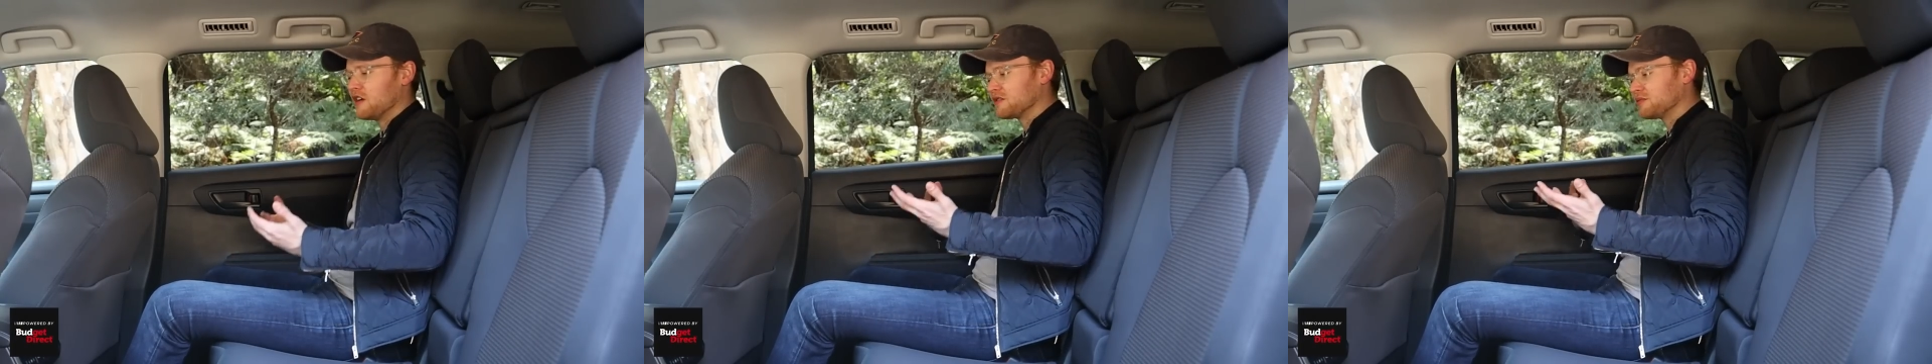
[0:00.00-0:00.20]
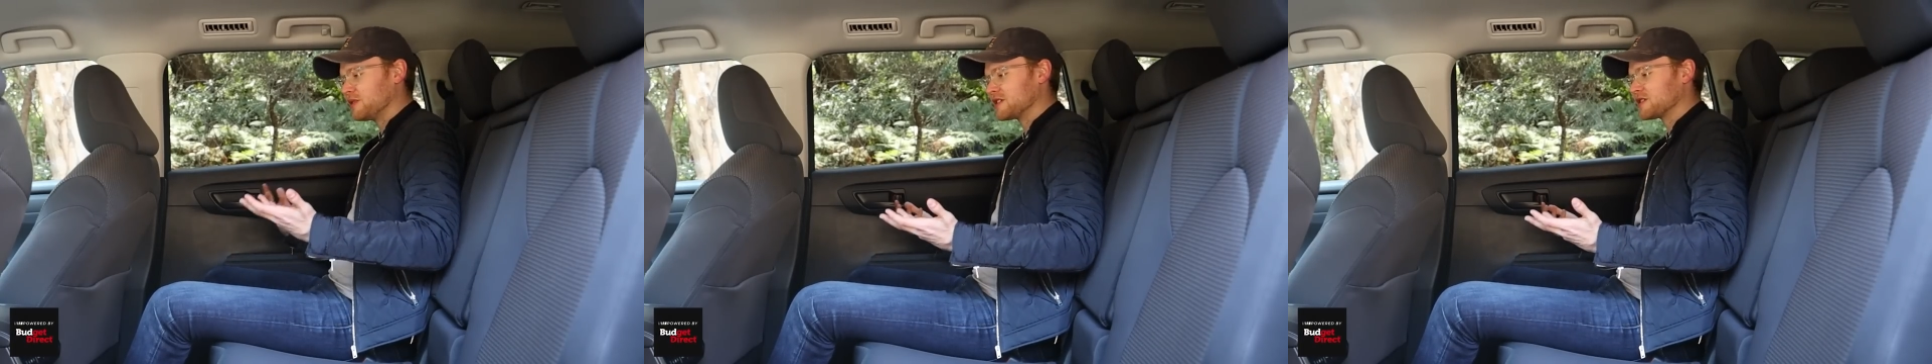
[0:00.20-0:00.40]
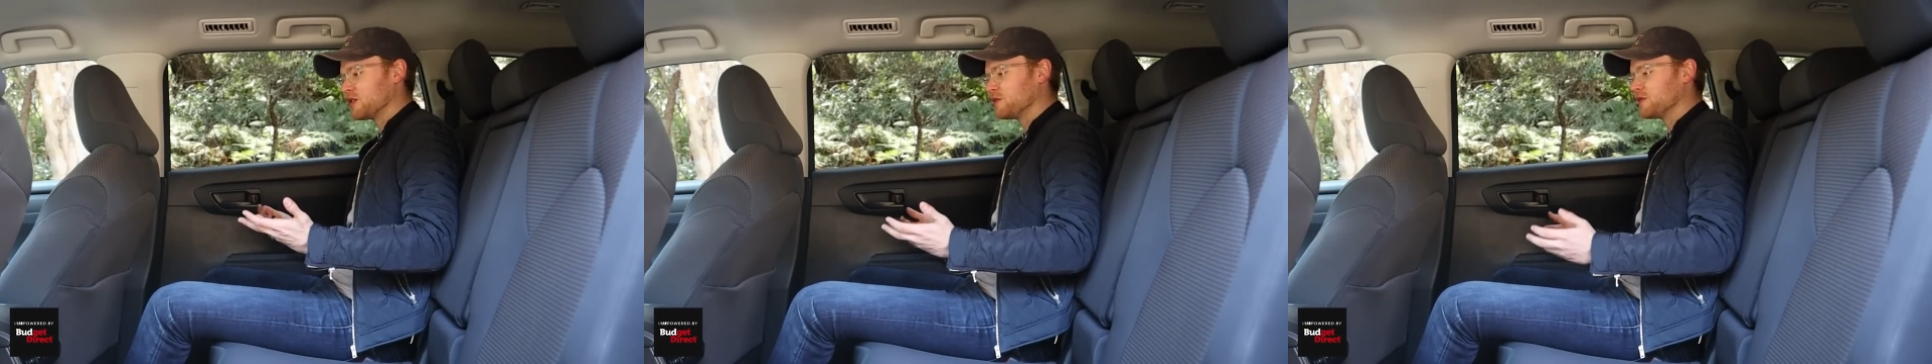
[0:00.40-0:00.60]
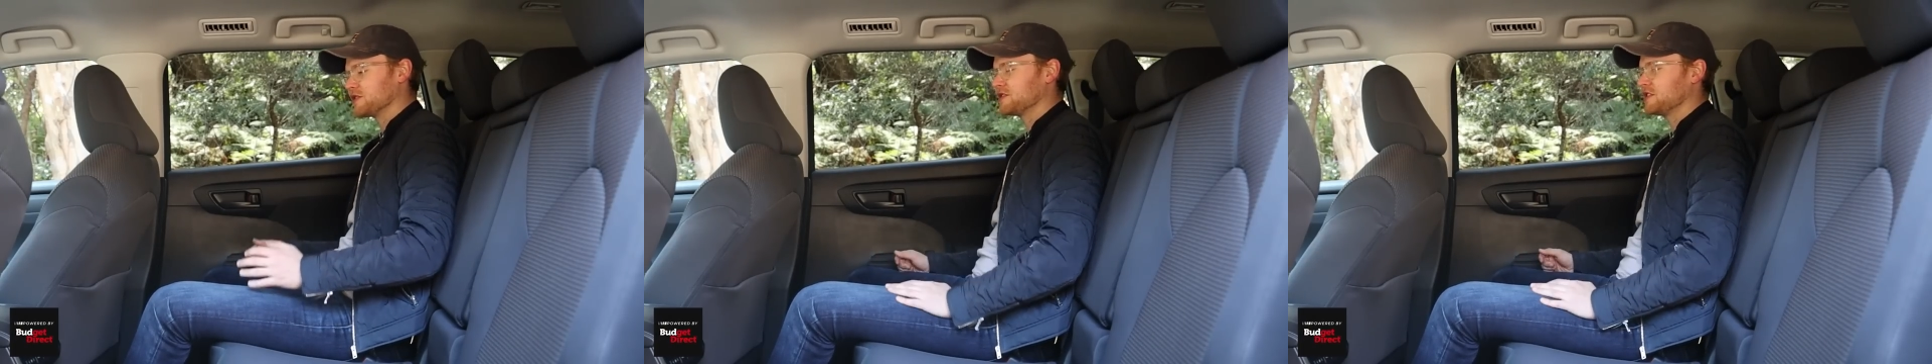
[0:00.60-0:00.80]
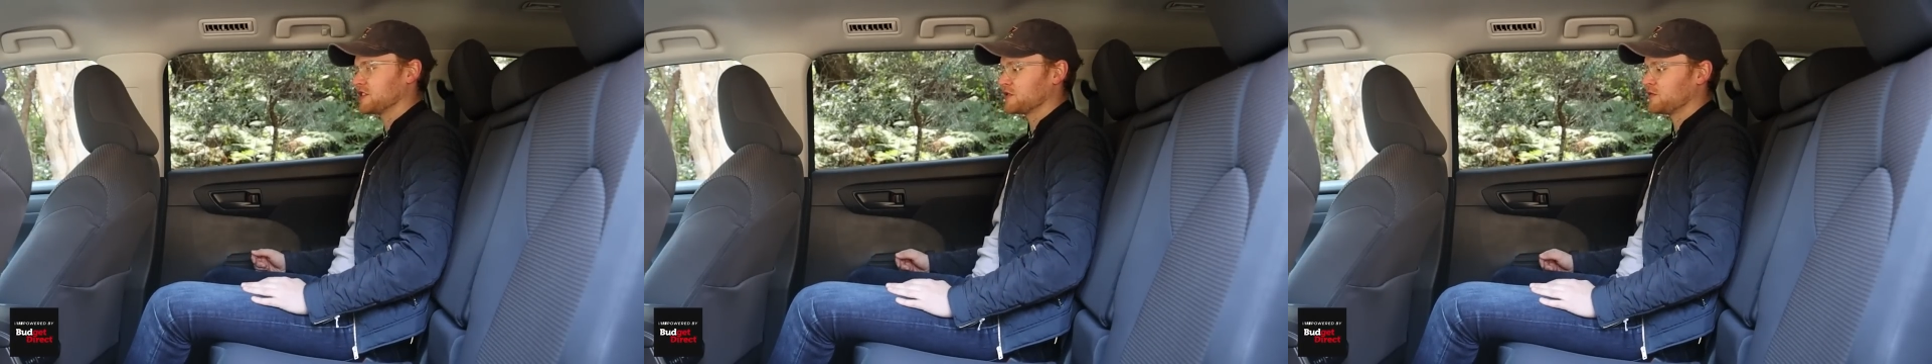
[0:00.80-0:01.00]
For myself,
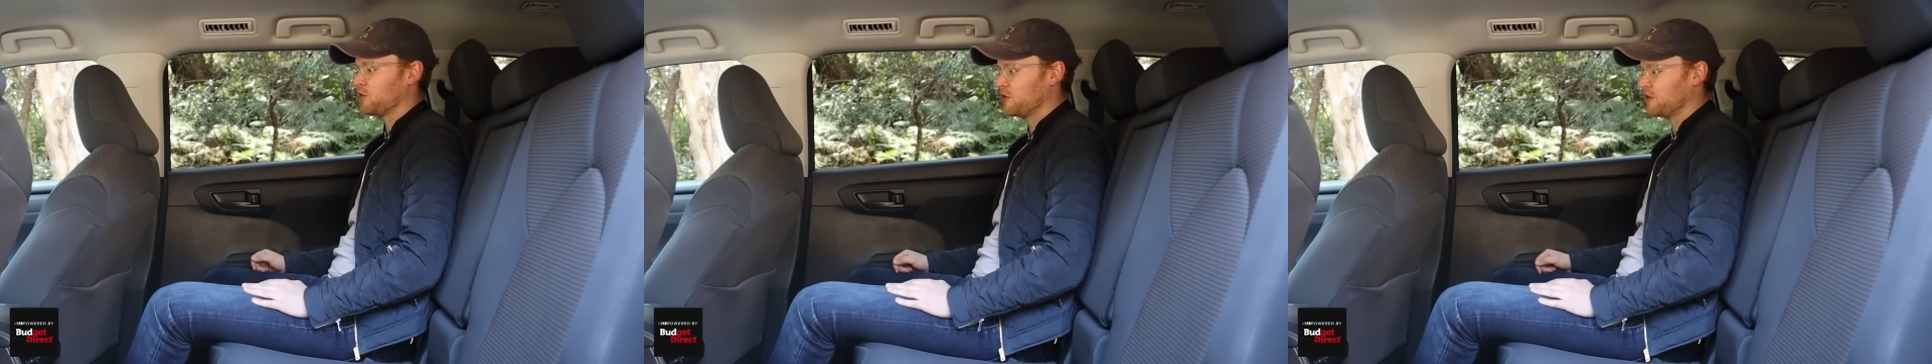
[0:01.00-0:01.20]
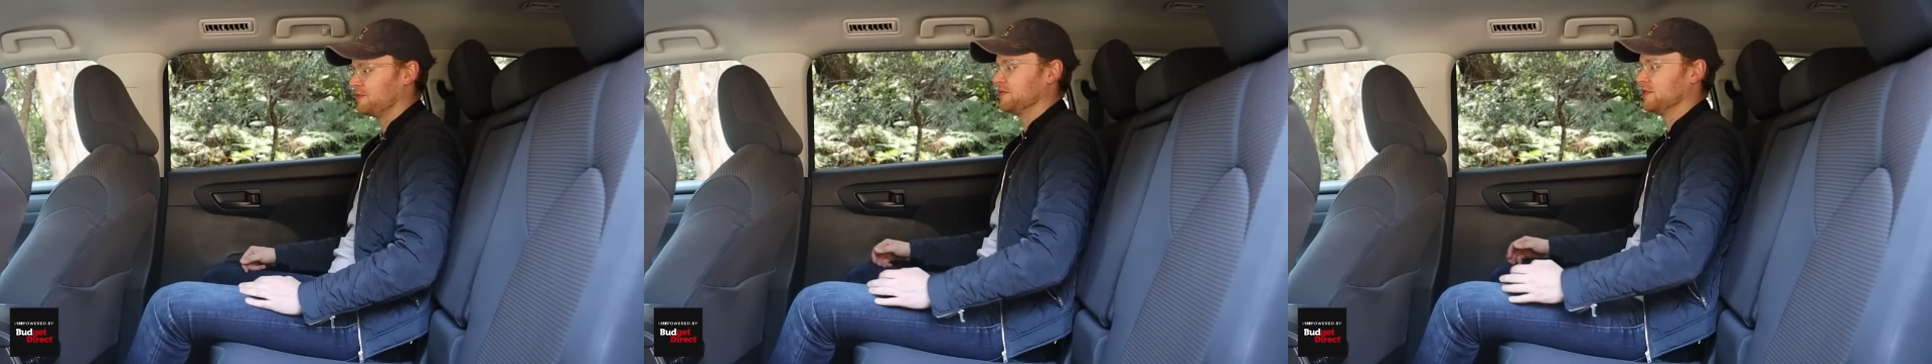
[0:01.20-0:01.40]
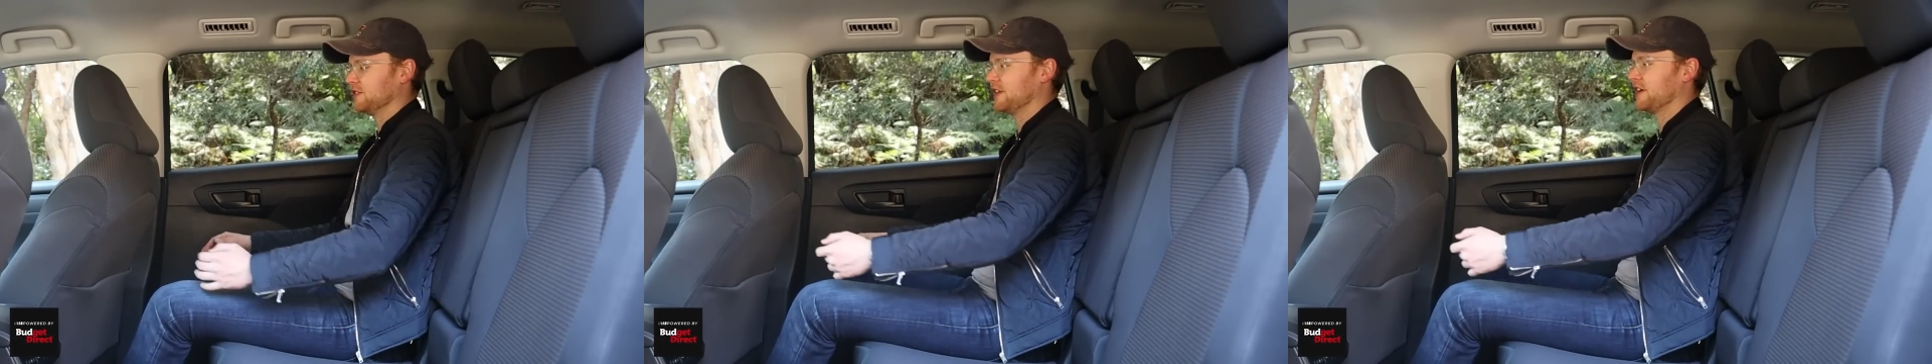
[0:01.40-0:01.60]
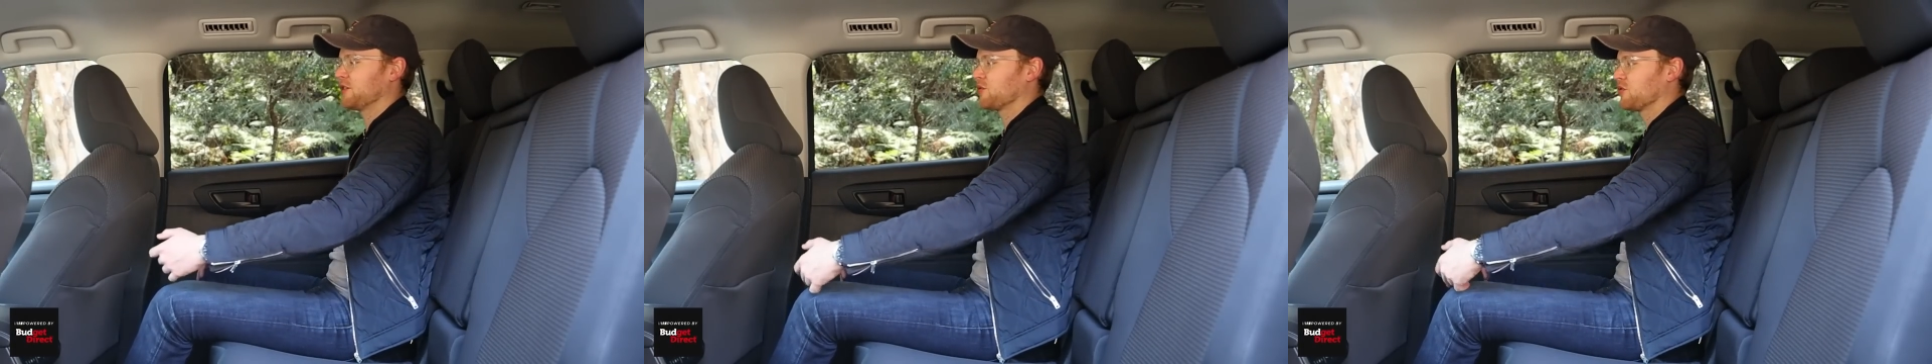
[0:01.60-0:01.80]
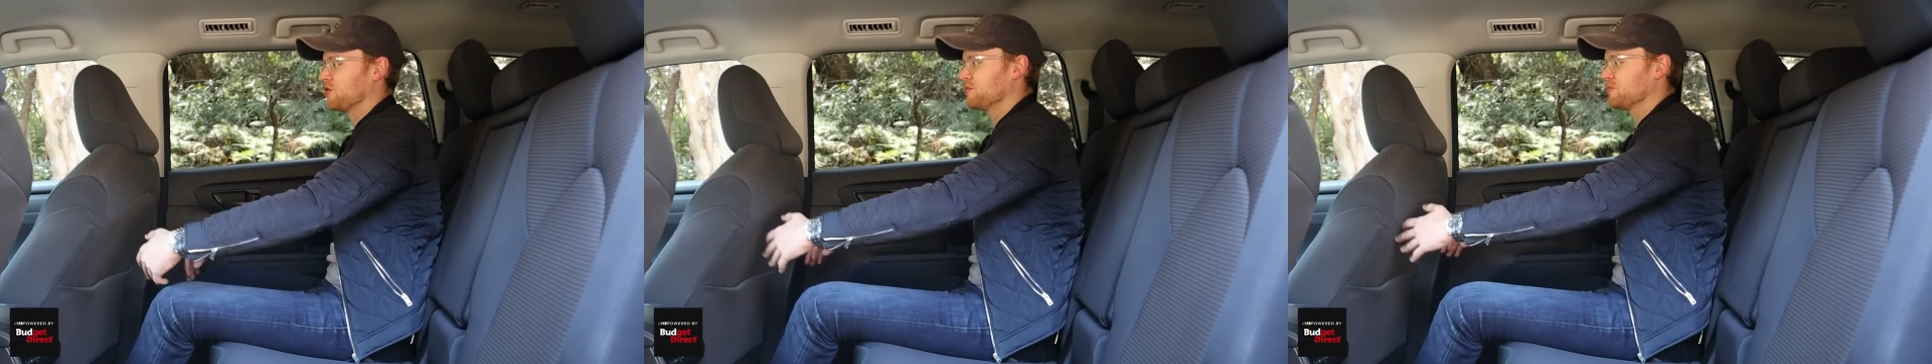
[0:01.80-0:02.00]
it's 6 foot, leg
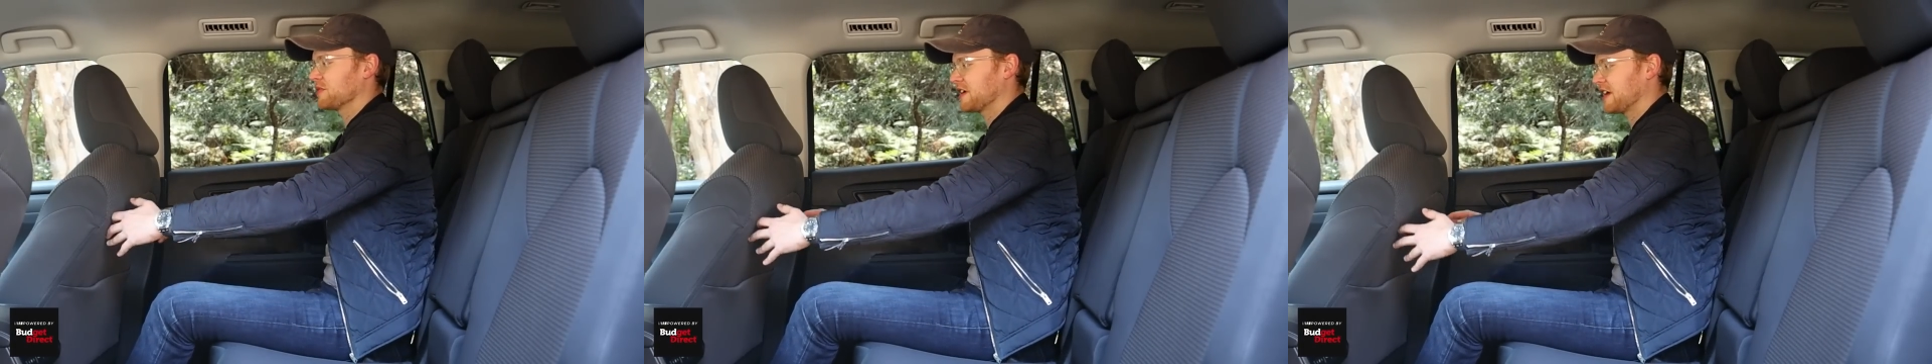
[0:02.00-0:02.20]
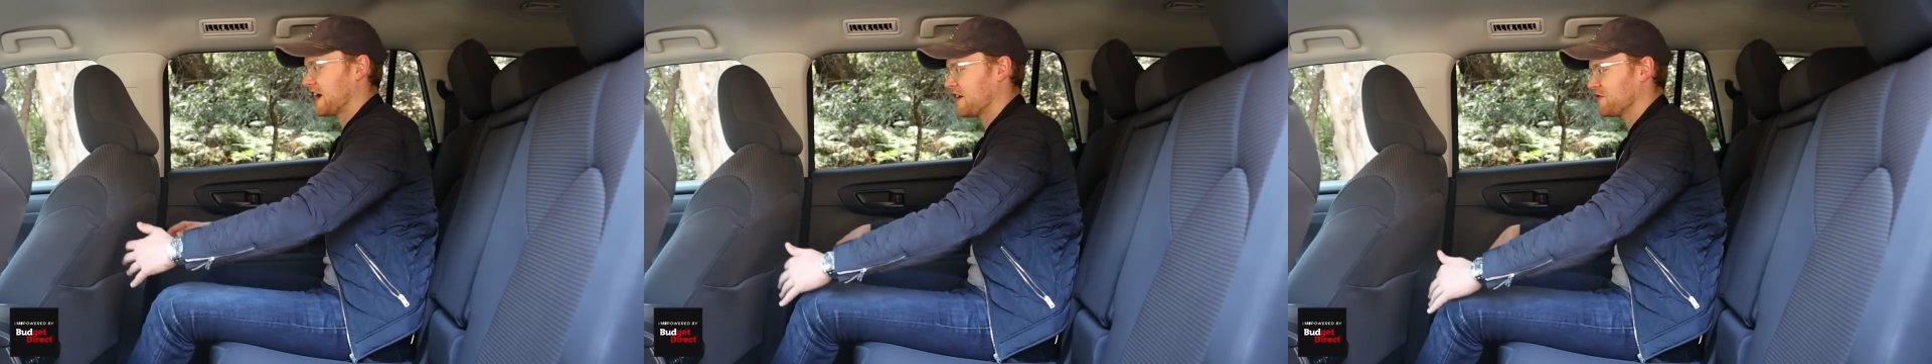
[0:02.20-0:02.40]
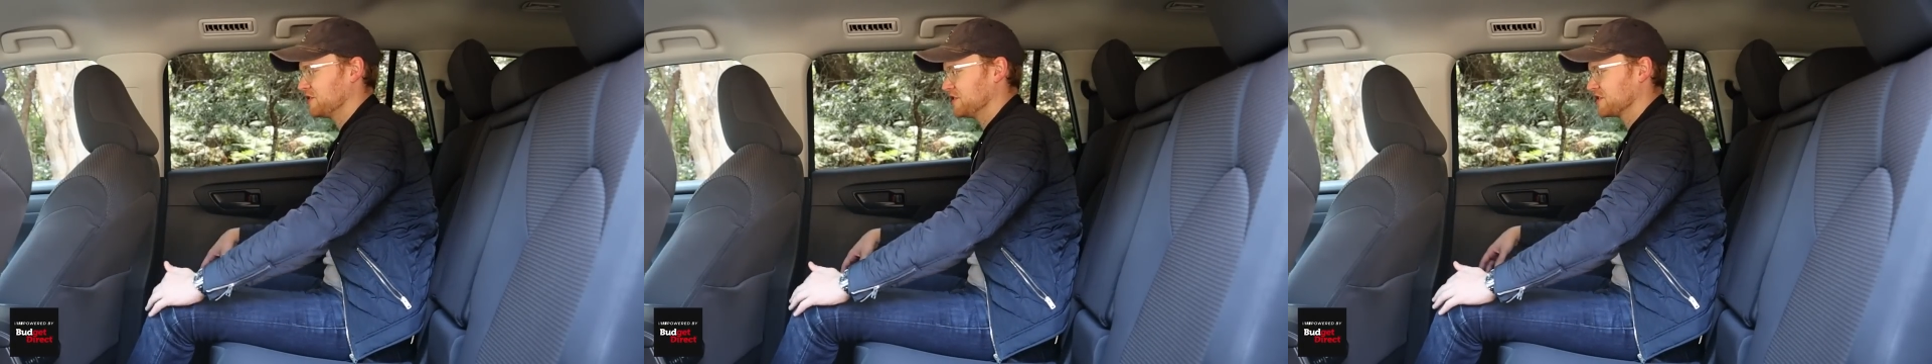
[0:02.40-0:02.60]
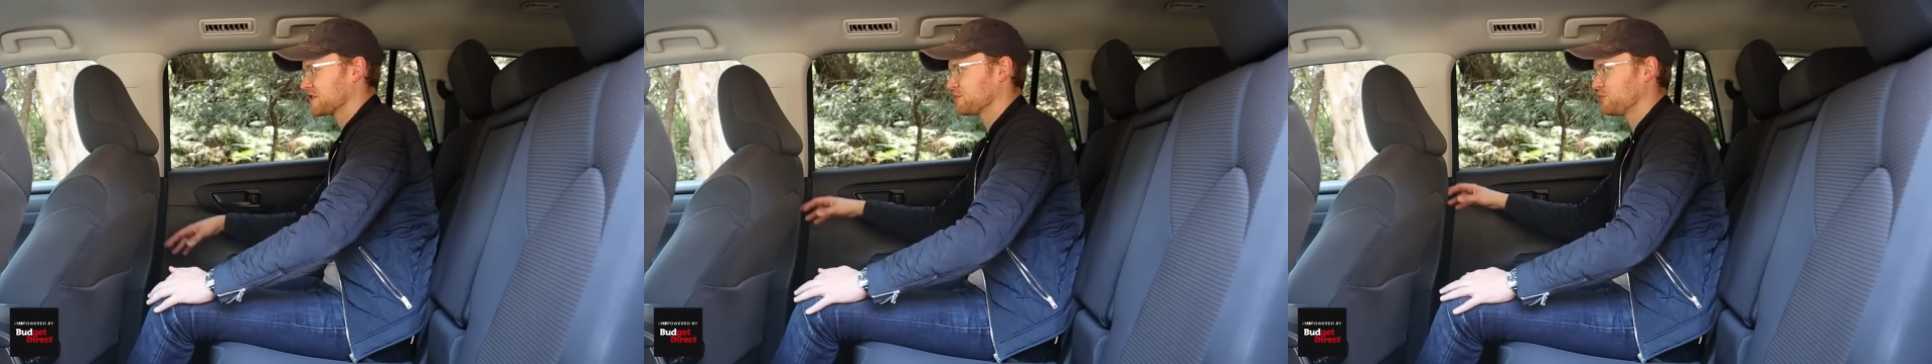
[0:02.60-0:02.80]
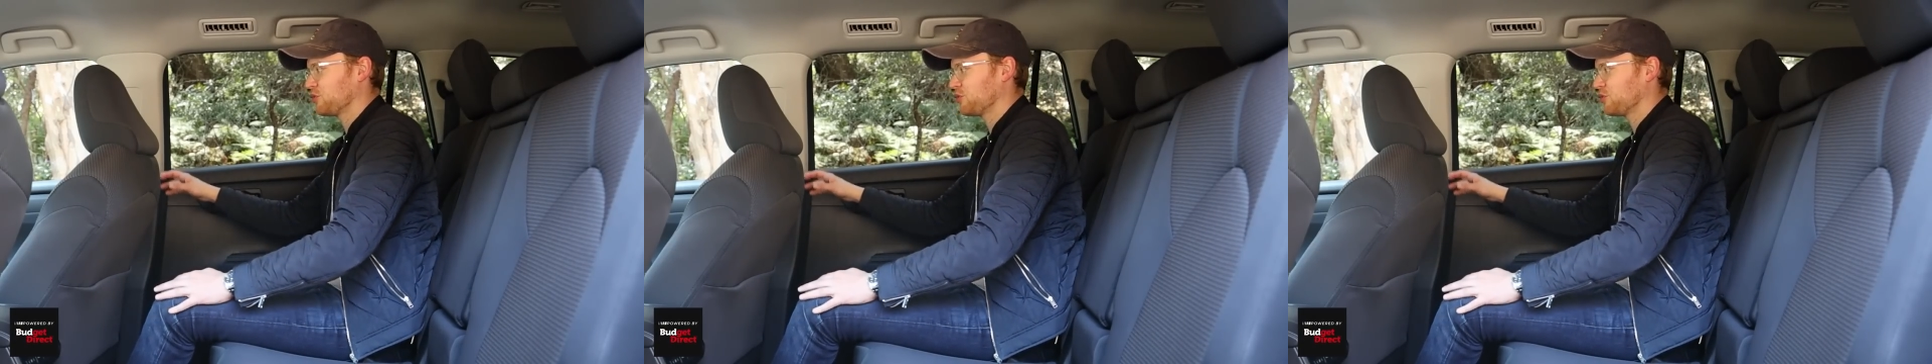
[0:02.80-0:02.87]
room cavernous